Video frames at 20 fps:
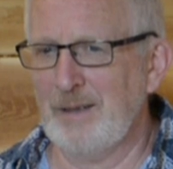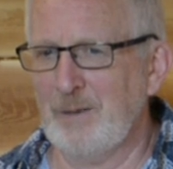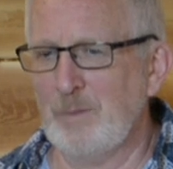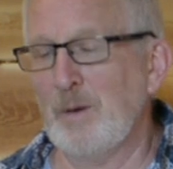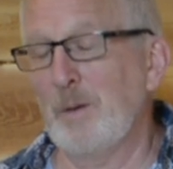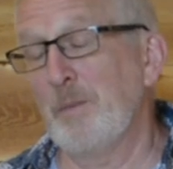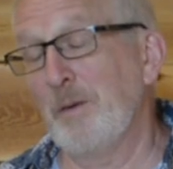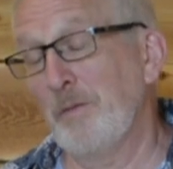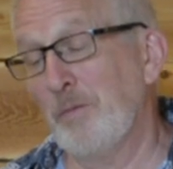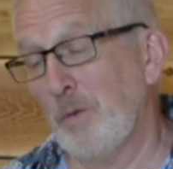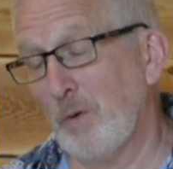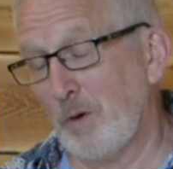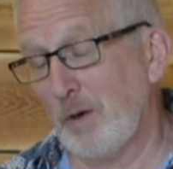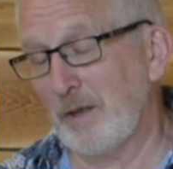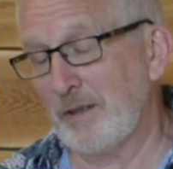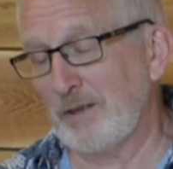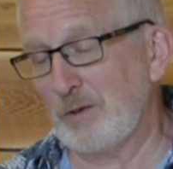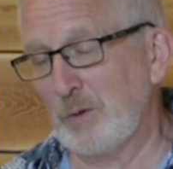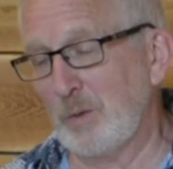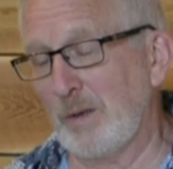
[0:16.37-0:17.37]
well, before
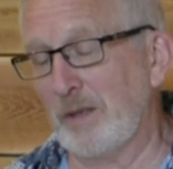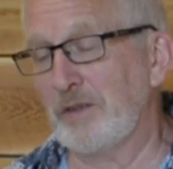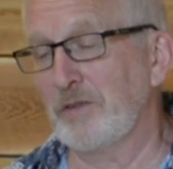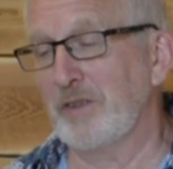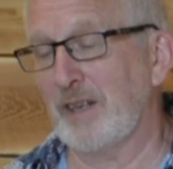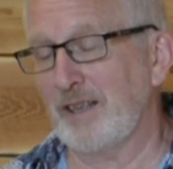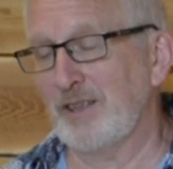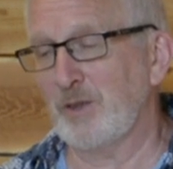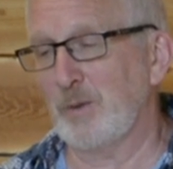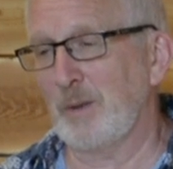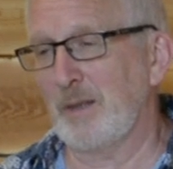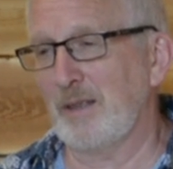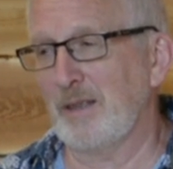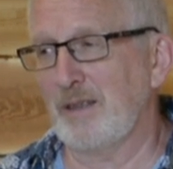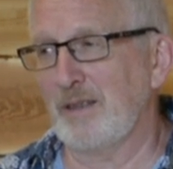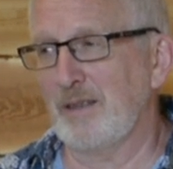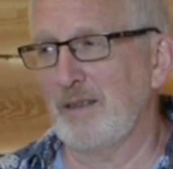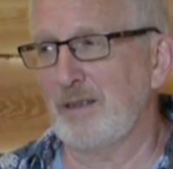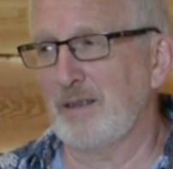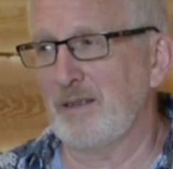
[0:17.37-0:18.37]
art school. I
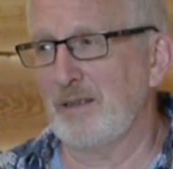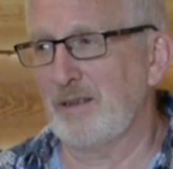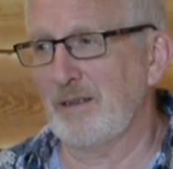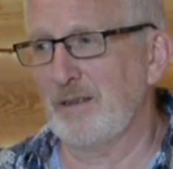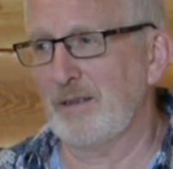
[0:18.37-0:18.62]
graduated in